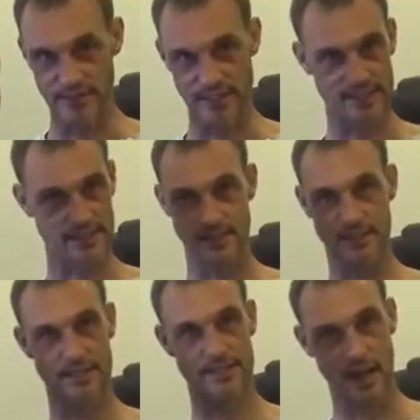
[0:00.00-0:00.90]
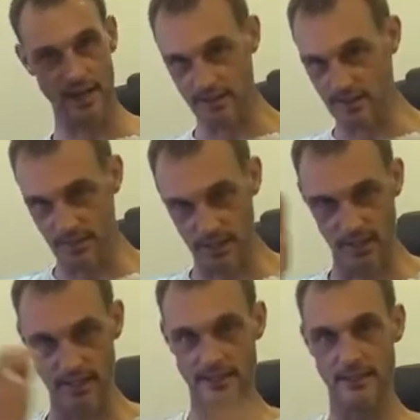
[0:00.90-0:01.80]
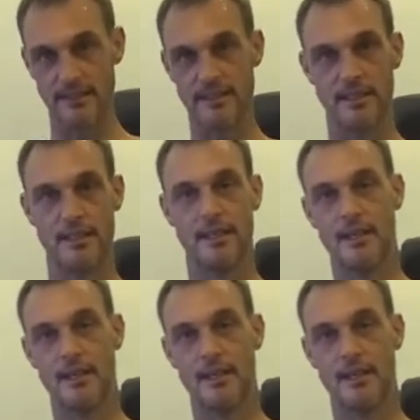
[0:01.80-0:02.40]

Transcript: physics and the science behind it